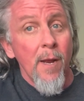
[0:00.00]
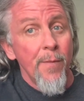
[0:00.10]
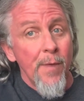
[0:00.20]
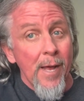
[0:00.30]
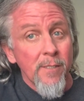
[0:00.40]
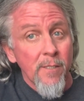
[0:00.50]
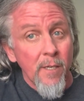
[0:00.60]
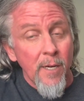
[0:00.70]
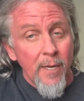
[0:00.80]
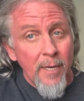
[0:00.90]
That's
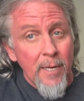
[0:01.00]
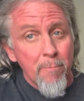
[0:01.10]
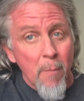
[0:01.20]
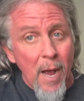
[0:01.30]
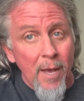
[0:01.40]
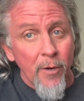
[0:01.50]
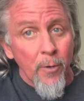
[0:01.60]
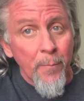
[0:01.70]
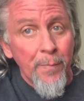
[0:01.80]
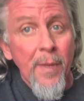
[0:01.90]
an E
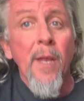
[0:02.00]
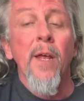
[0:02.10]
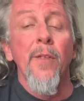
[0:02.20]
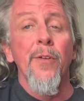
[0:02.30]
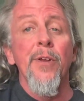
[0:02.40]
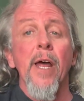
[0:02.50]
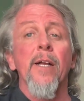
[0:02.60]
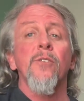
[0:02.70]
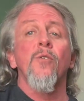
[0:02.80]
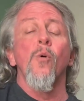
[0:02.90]
minor. The
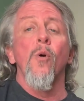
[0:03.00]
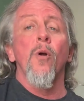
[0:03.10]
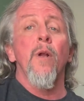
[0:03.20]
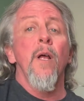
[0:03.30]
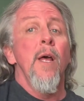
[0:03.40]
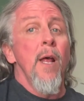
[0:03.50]
next chord